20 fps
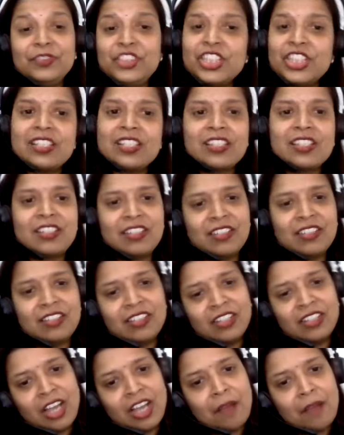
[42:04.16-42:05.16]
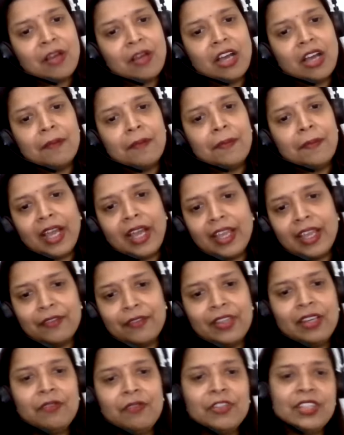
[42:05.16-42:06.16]
just come up. I
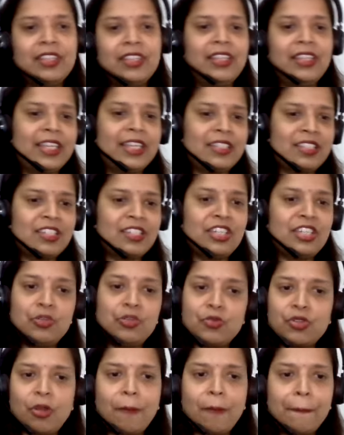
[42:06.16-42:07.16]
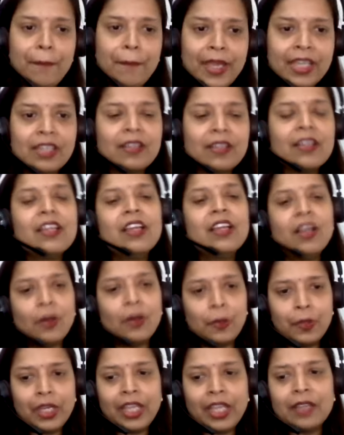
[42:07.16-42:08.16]
will with next new topic.
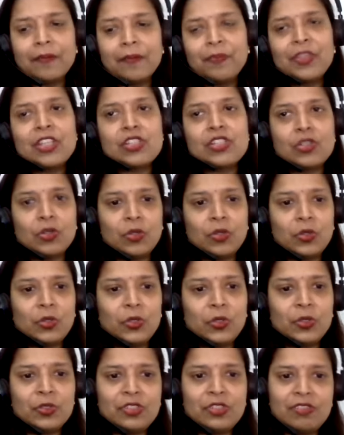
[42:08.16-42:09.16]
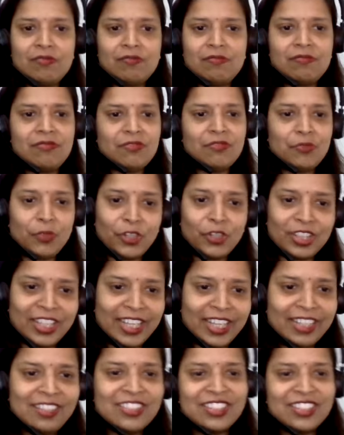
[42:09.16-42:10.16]
Okay. So for
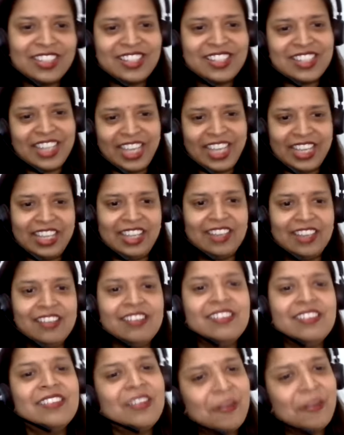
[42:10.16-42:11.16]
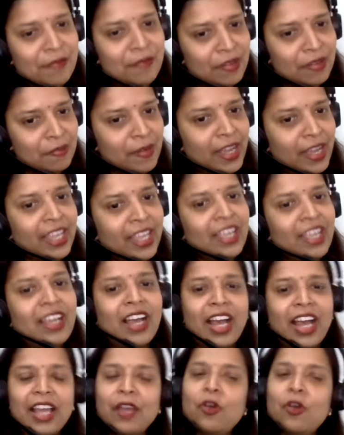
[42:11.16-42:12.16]
then, just take care. Bye bye.
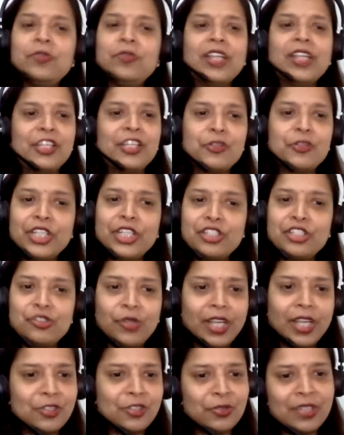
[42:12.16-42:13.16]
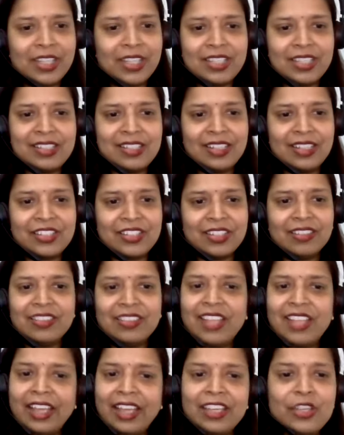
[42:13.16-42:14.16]
I hope that you enjoyed today's session.
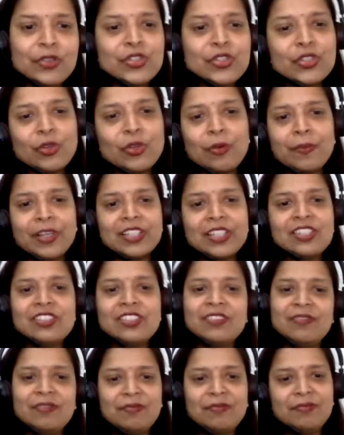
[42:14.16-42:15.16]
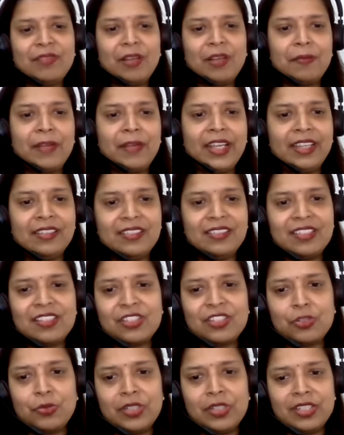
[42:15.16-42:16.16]
Thank you so much. Bye bye,
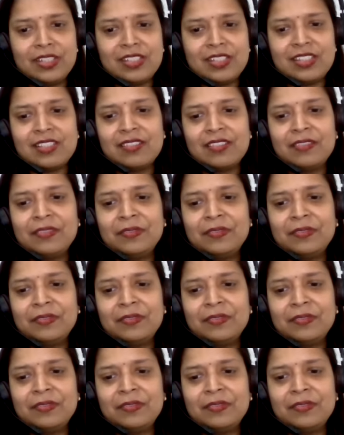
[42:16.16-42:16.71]
students.